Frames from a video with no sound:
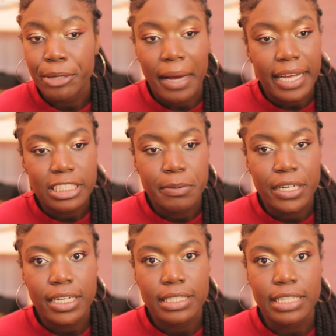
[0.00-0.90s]
in my
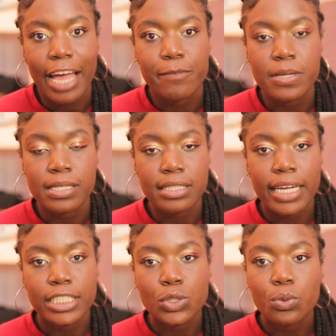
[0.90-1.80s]
experience, I've been
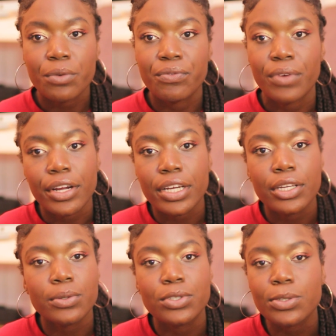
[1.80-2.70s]
signed to a very
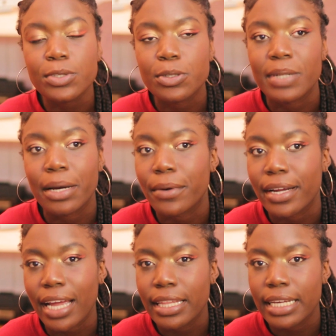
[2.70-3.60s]
huge YouTube
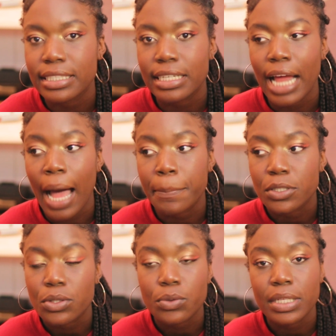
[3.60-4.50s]
network and they did
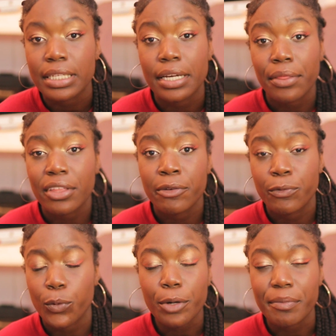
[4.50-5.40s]
absolutely nothing
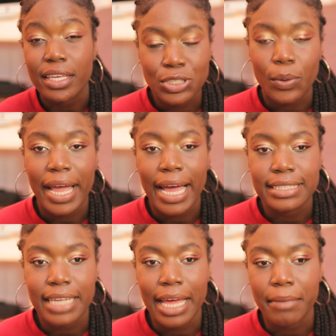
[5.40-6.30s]
for me. So I
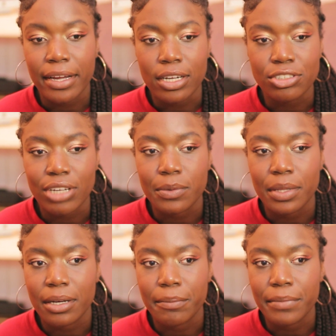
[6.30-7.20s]
had to end my contract
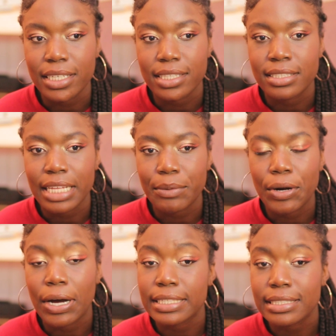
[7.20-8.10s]
with them because they
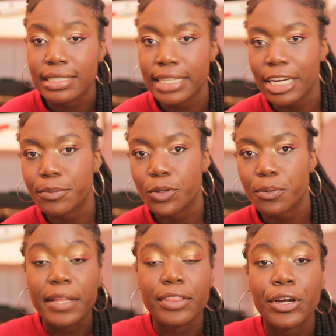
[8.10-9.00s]
were honestly terrible.
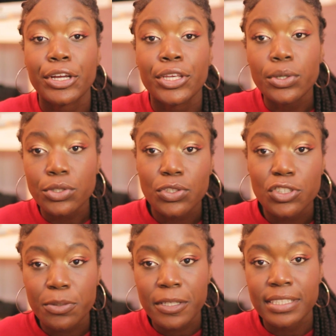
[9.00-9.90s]
But there are huge
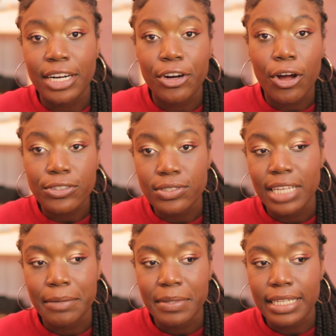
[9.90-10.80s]
YouTubers that are also
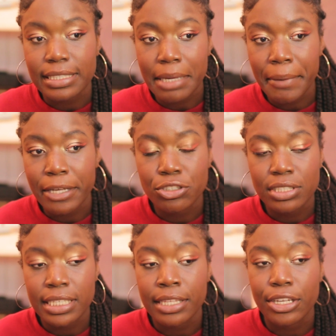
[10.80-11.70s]
signed with that same
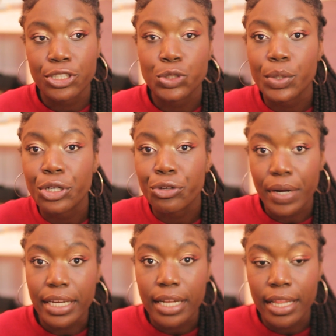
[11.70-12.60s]
agency that are doing
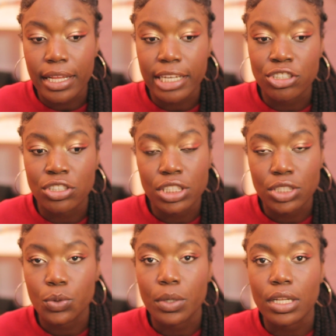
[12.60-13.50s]
great, and the agency
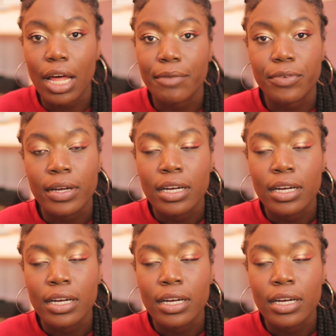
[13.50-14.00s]
is doing a lot,